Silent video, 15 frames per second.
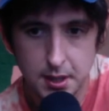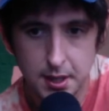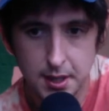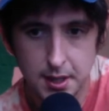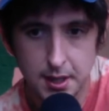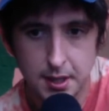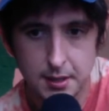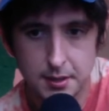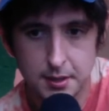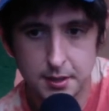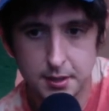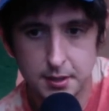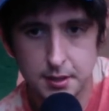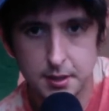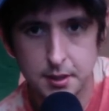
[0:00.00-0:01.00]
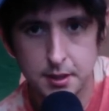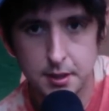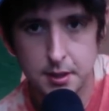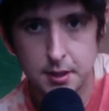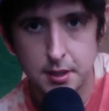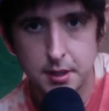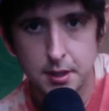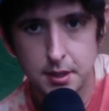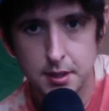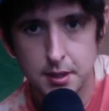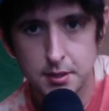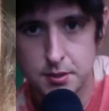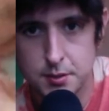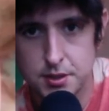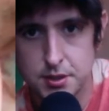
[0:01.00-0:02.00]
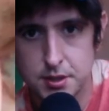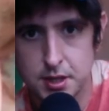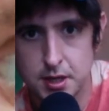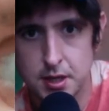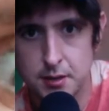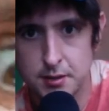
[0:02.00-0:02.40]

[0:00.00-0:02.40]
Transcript: I had a twitchy eye.